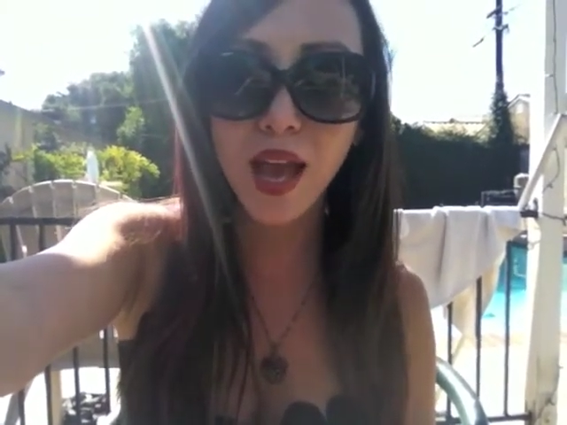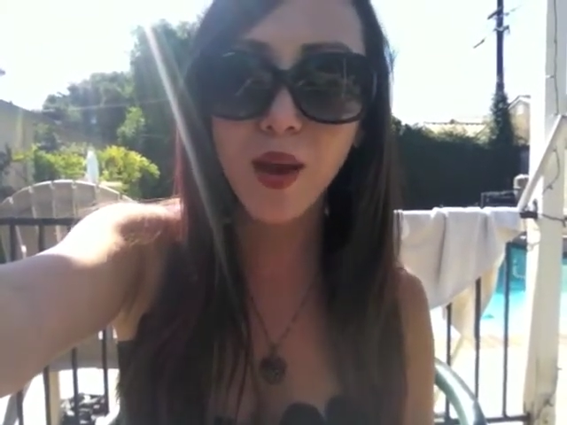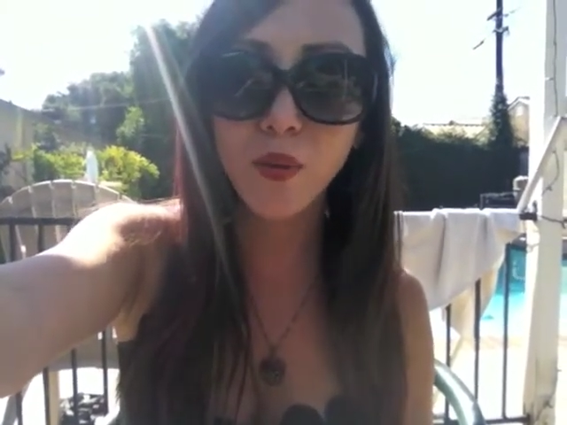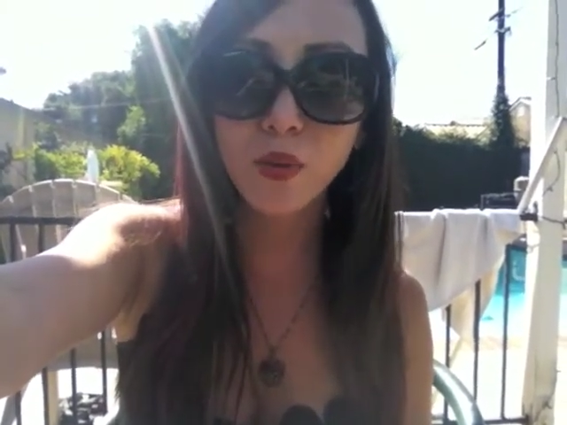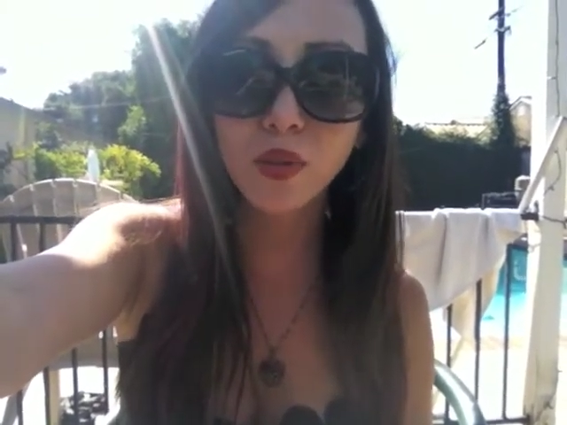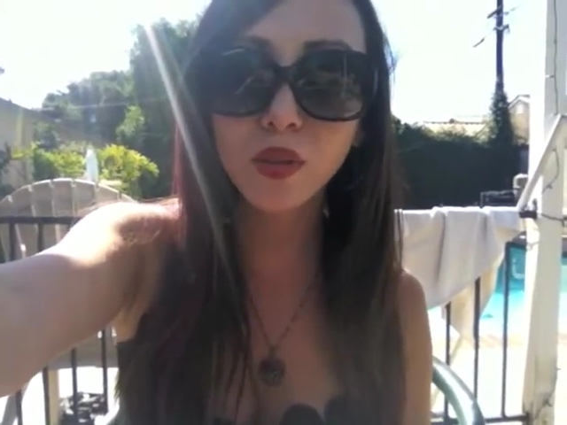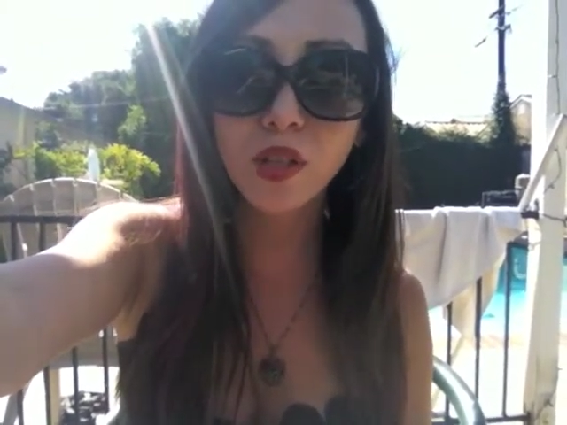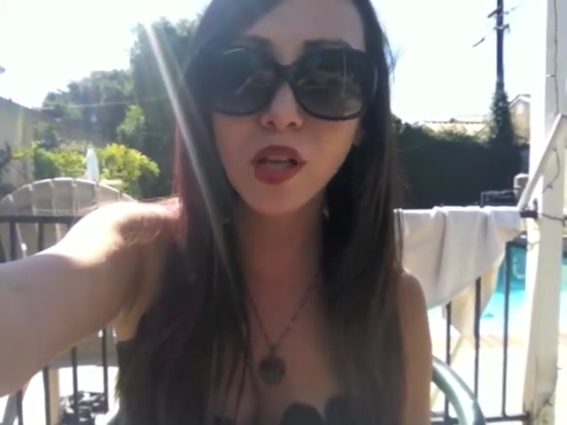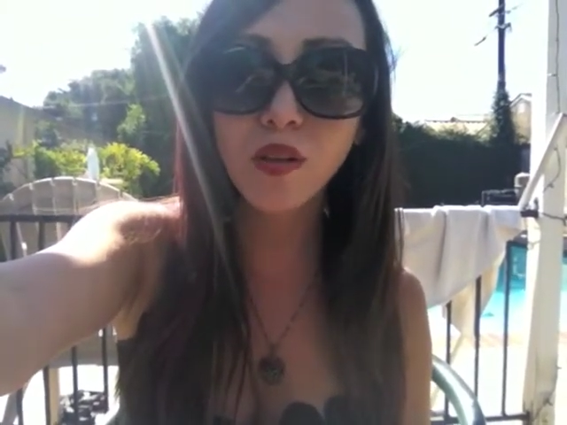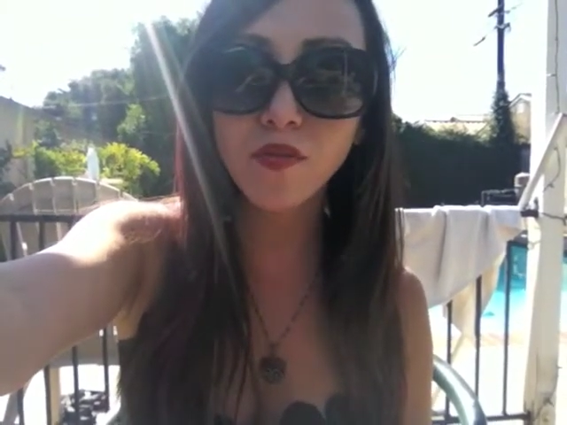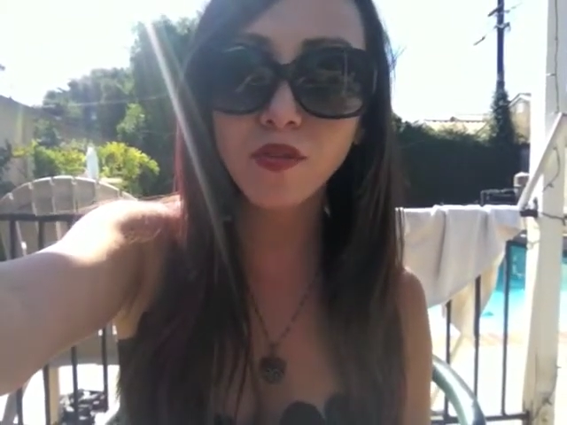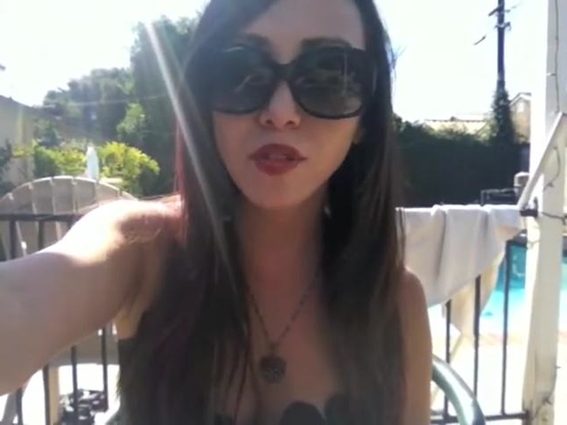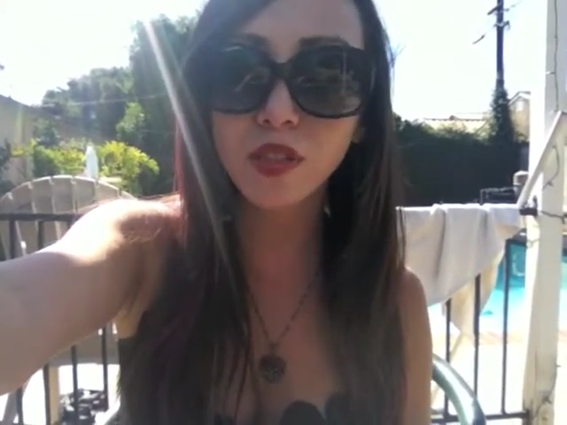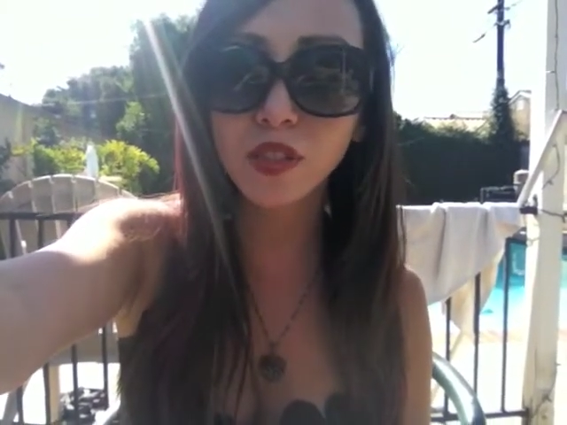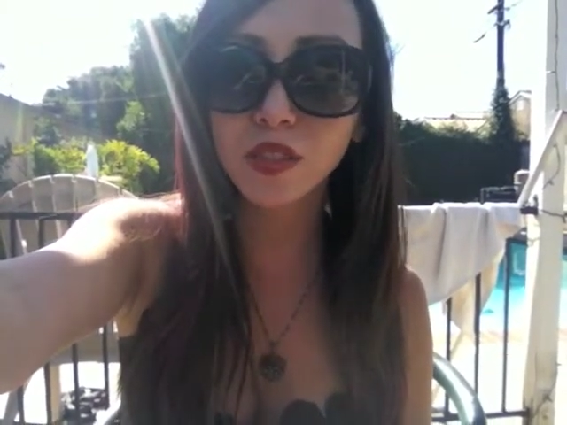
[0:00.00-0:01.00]
and would love
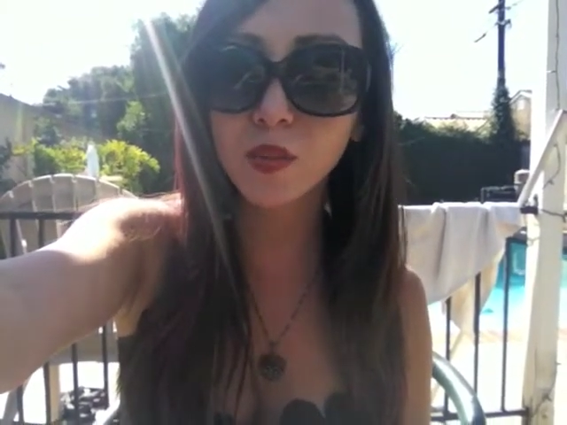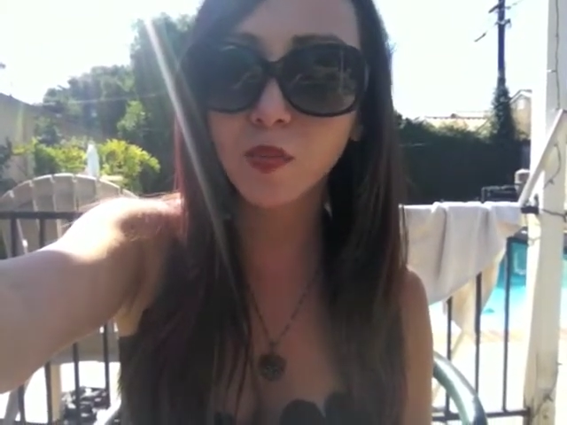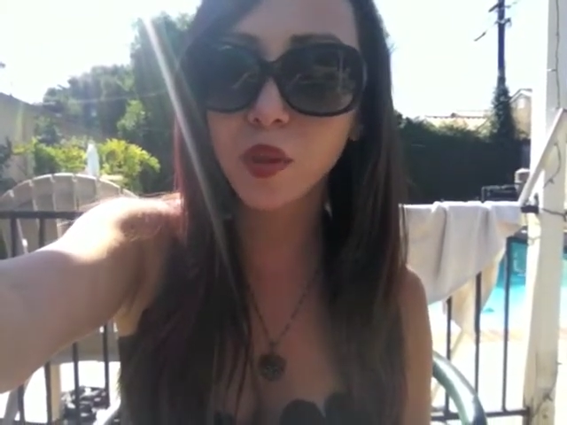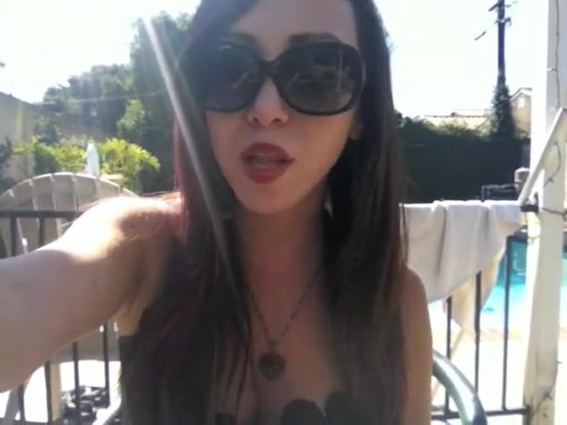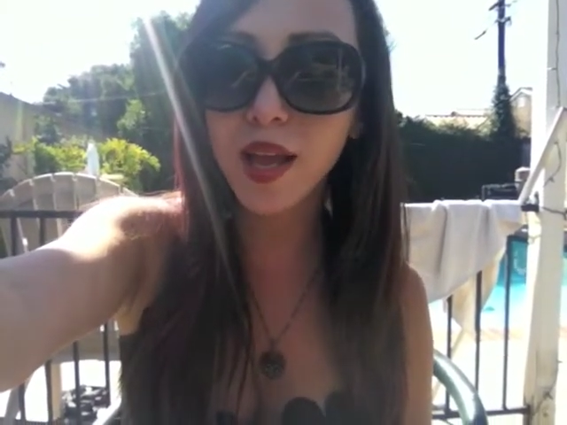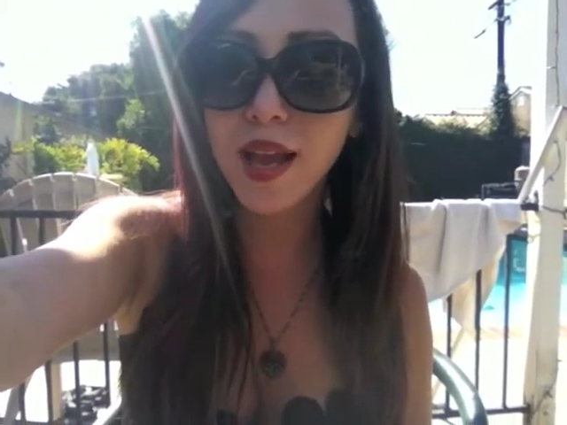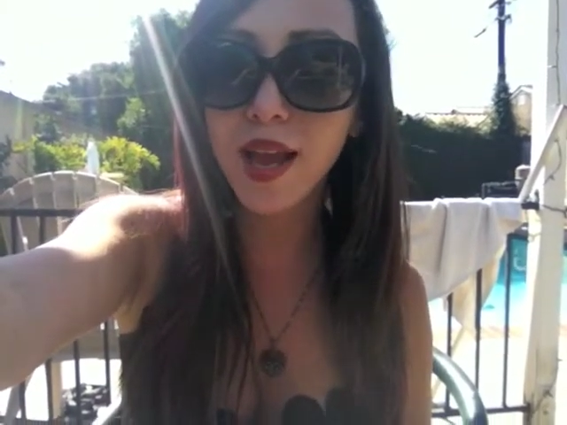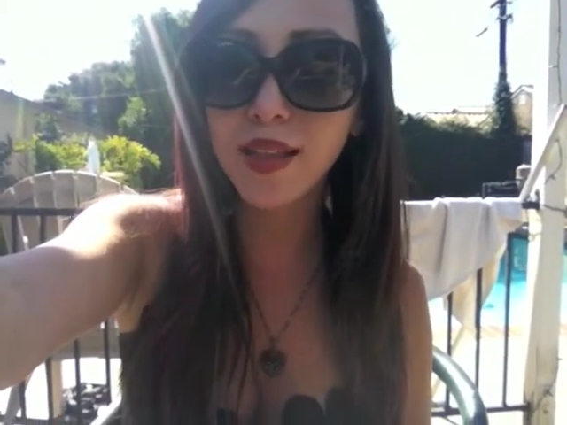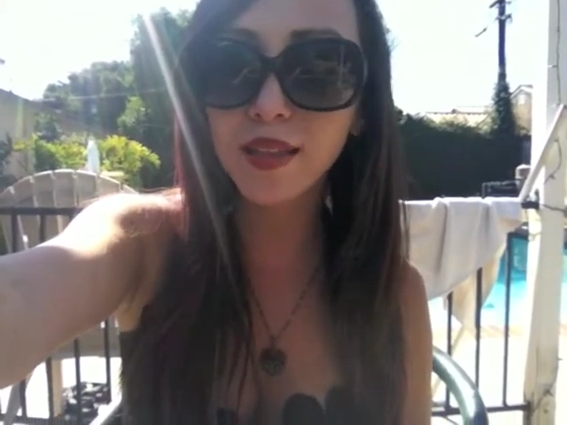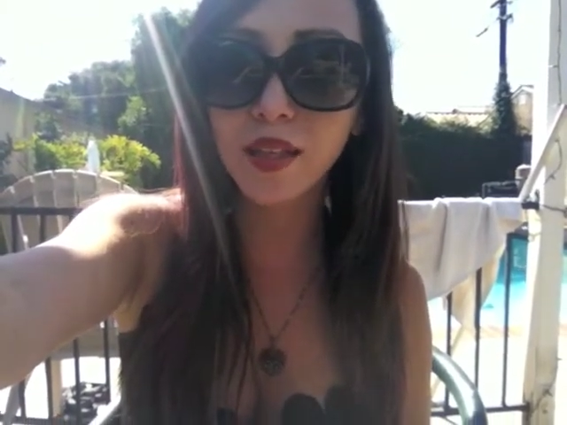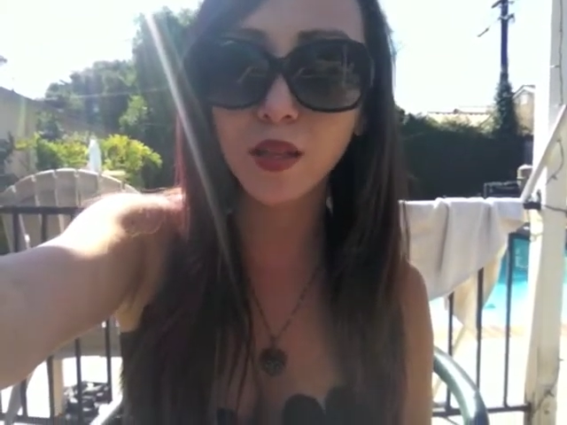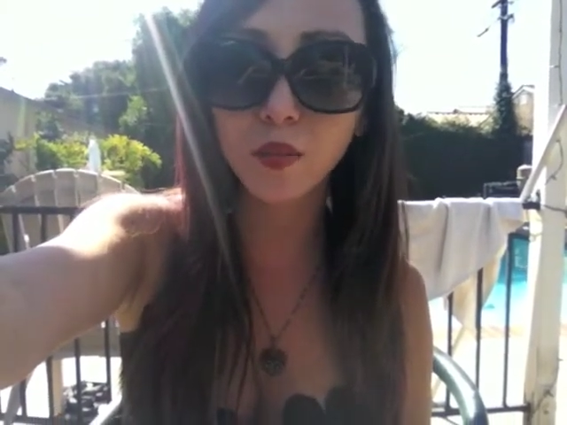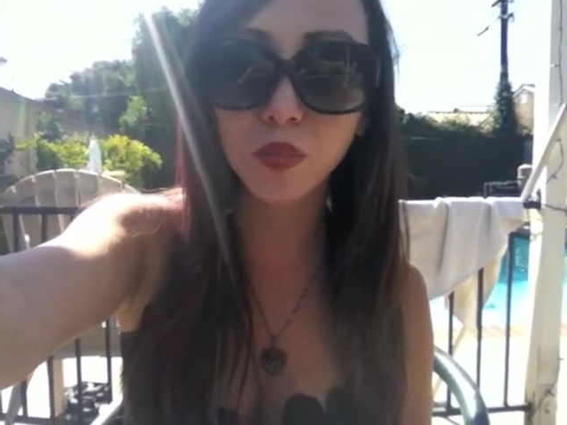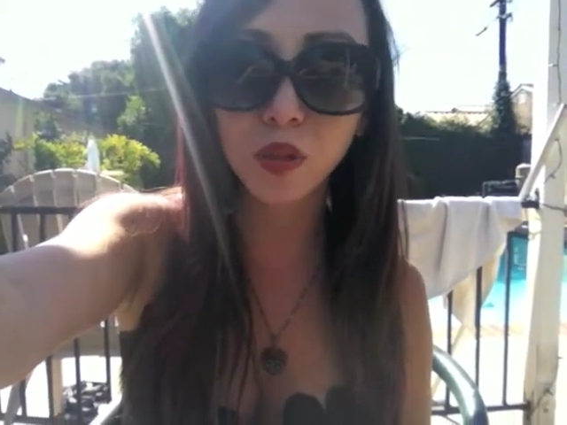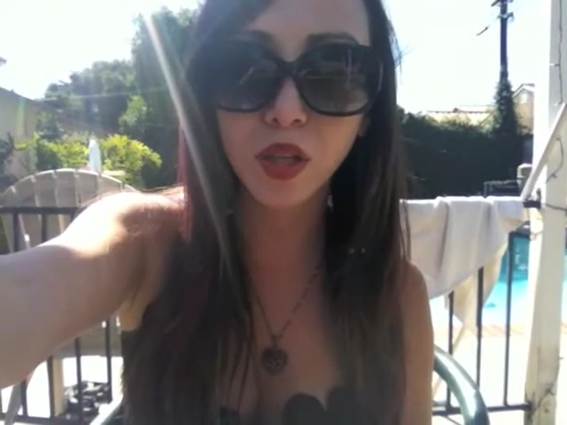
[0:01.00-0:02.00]
for us to play at
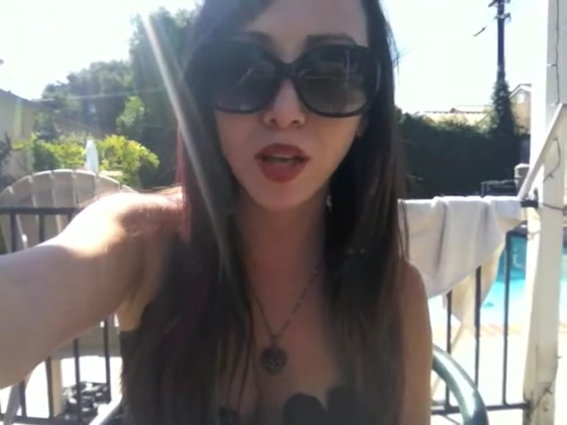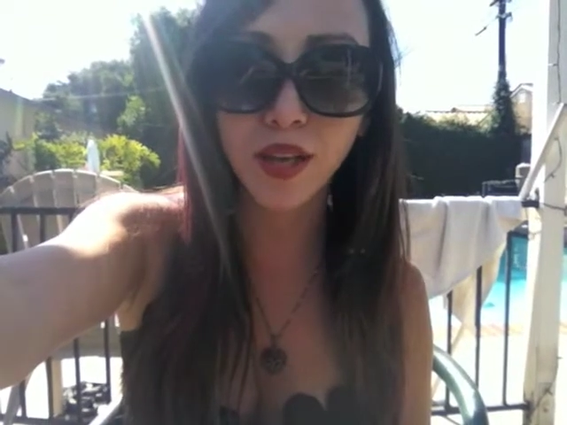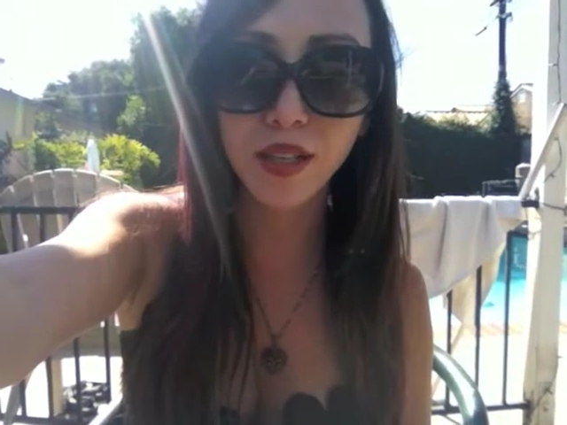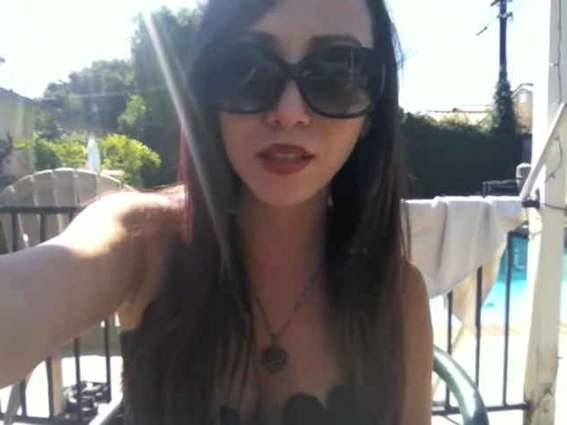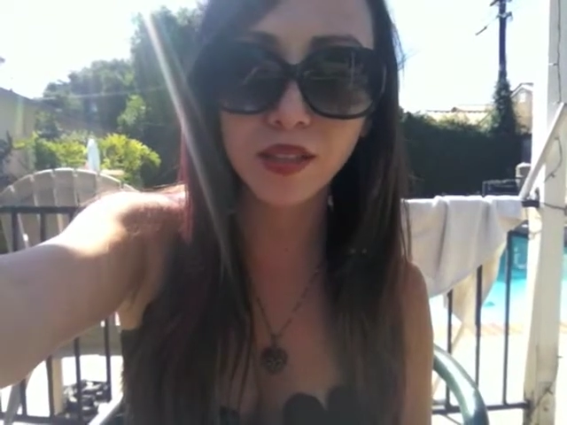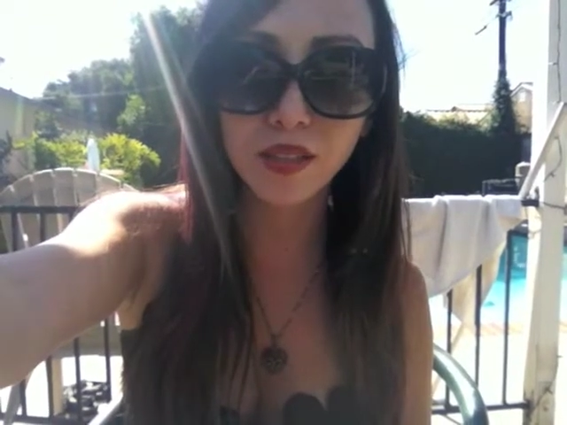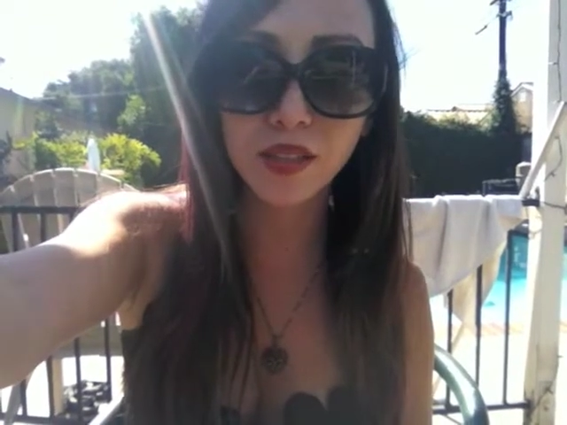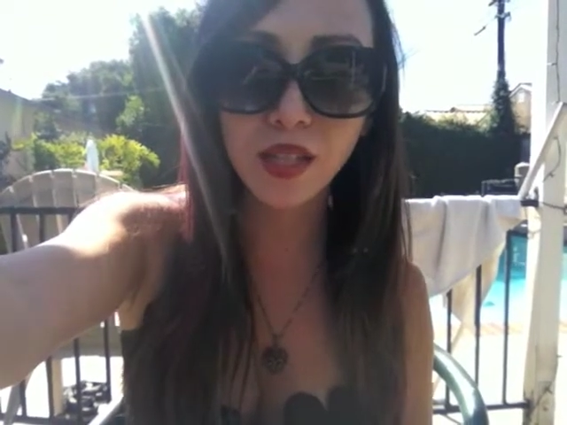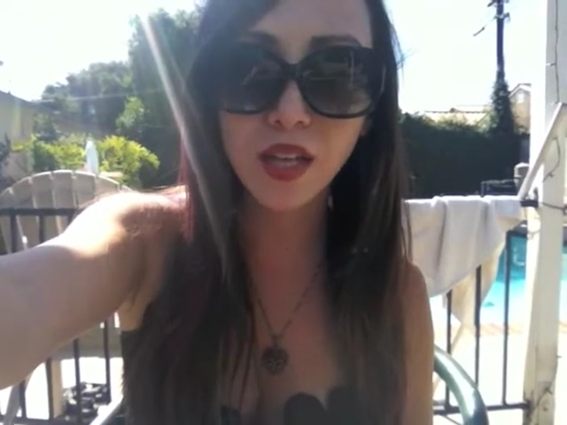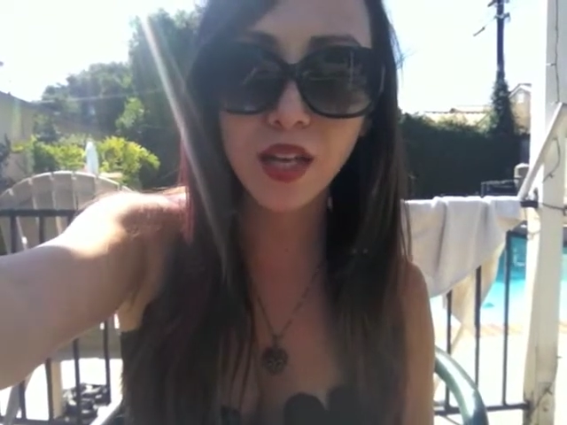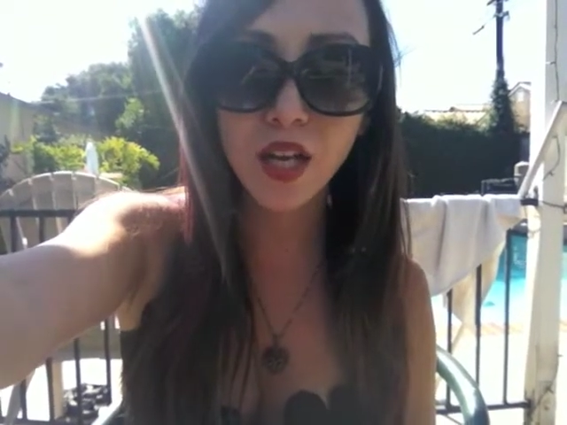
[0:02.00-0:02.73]
their place.